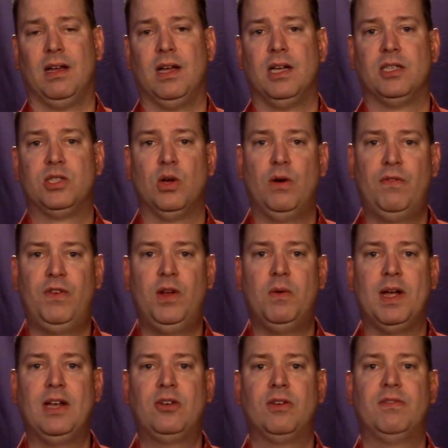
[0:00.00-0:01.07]
So if you
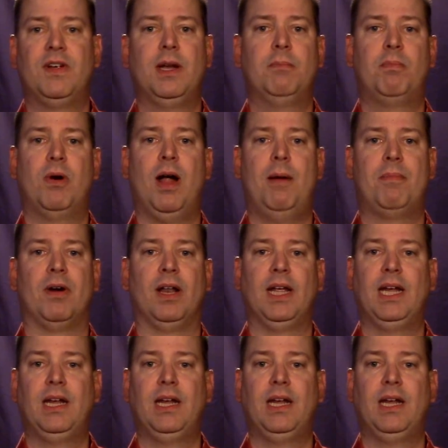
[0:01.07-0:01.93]
intervene properly,